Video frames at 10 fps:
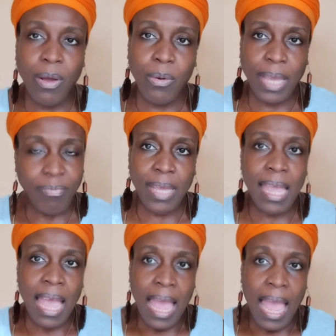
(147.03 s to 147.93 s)
Okay,
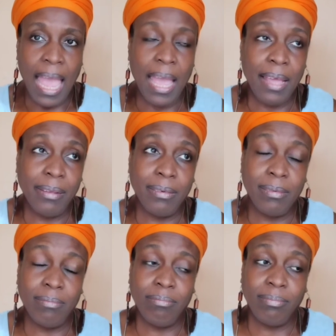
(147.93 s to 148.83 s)
and
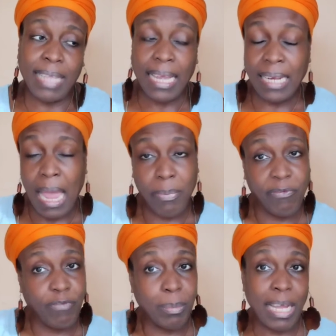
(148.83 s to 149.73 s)
that can
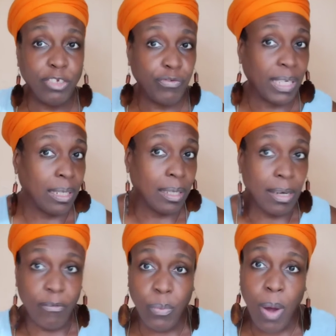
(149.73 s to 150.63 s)
happen from not drinking
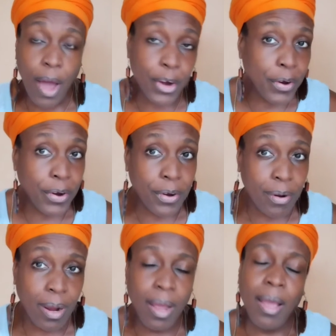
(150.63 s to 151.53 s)
enough
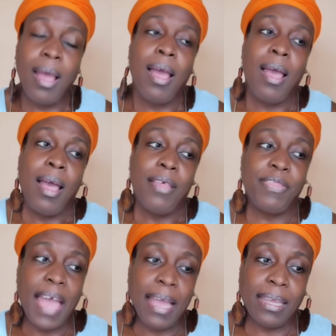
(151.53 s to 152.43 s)
water.
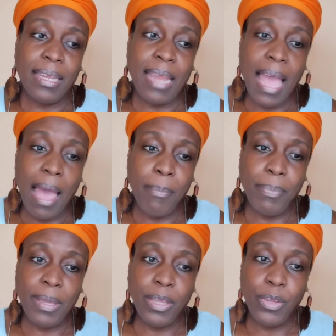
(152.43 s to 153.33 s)
That can
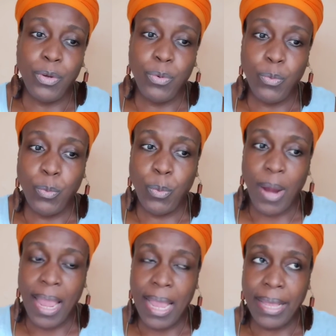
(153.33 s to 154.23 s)
happen
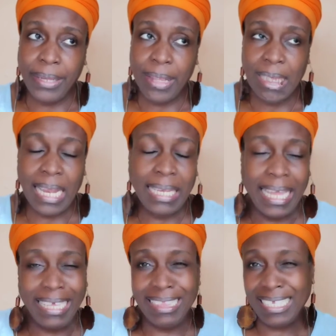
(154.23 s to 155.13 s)
when,
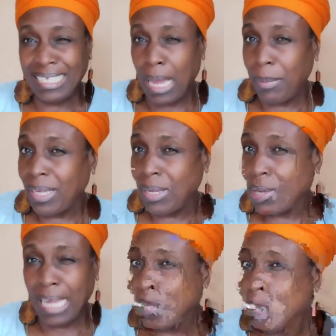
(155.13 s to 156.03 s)
like this time of
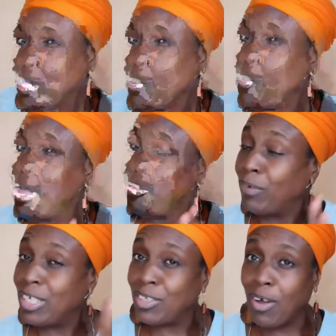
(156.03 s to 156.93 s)
year, when the
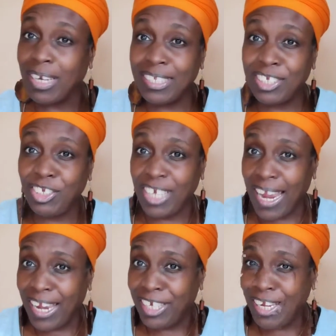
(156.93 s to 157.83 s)
weather is starting to
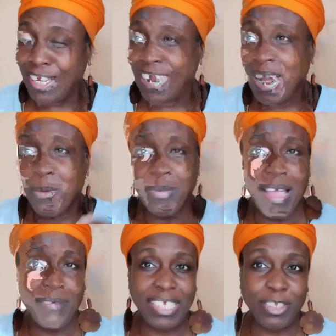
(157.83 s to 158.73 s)
change. We
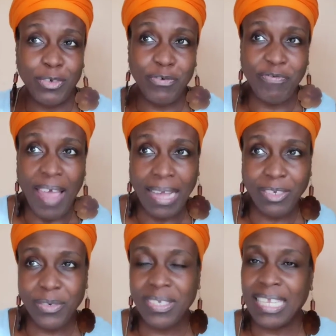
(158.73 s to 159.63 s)
have external
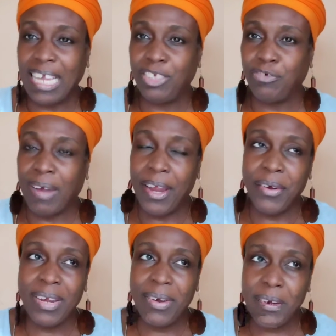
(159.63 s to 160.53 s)
factors like
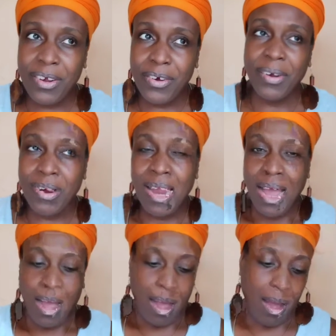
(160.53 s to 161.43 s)
drier air,
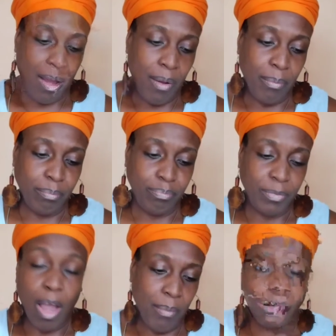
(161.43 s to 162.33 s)

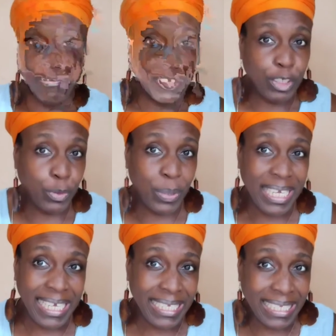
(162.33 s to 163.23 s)
artificial
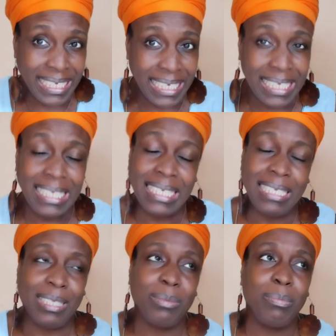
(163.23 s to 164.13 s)
heating
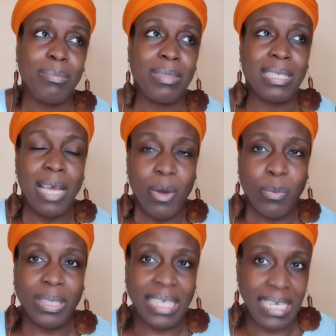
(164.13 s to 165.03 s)
systems.
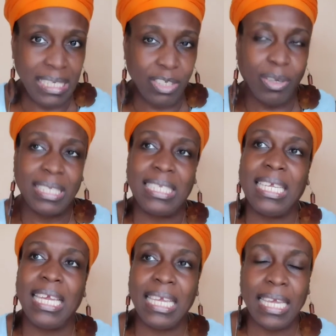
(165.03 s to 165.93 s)
When the heat starts to
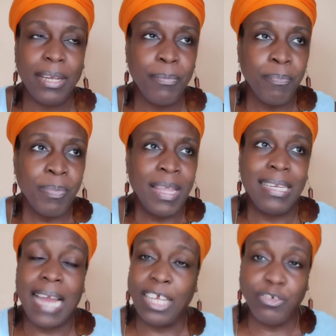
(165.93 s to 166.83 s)
kick in,
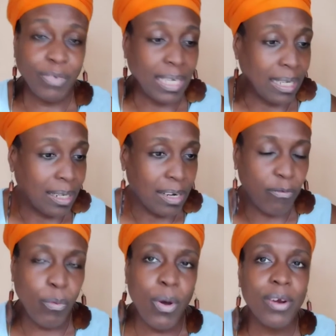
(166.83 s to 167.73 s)
not drinking
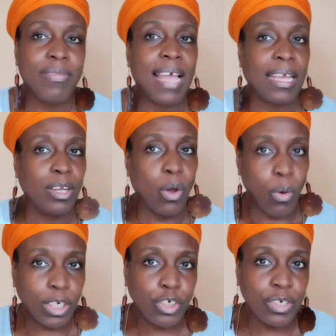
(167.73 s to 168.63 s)
enough water, that can
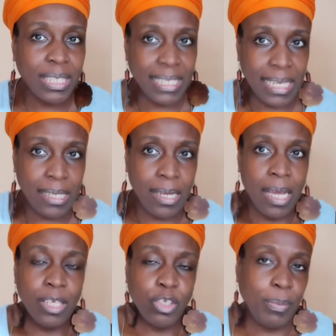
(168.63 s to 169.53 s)
cause your skin
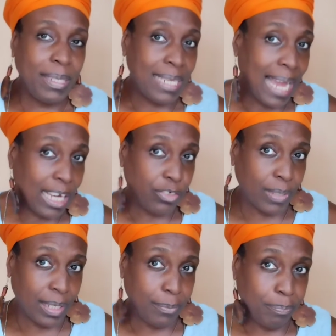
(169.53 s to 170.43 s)
to be
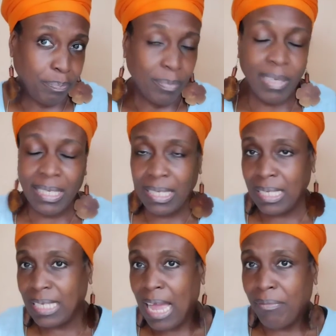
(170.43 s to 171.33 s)
dehydrated because it
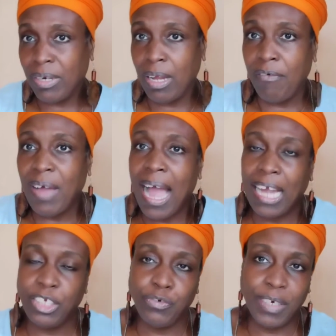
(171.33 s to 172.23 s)
doesn't have enough
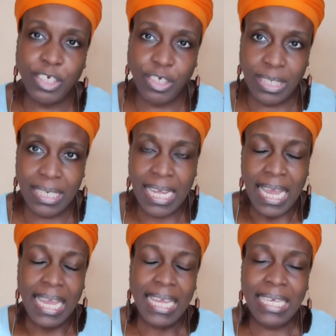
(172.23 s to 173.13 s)
hydration
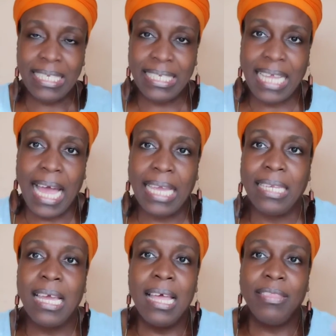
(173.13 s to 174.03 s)

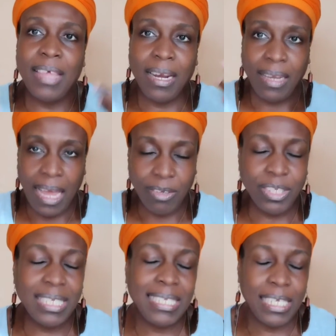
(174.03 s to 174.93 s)
inside that allows
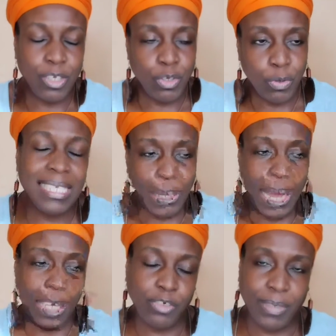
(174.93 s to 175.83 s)
the skin to be
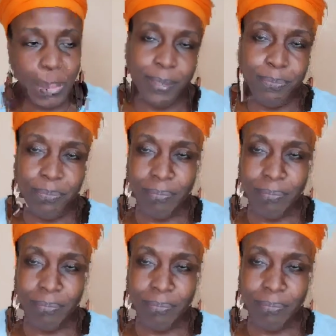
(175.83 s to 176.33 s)
hydrated.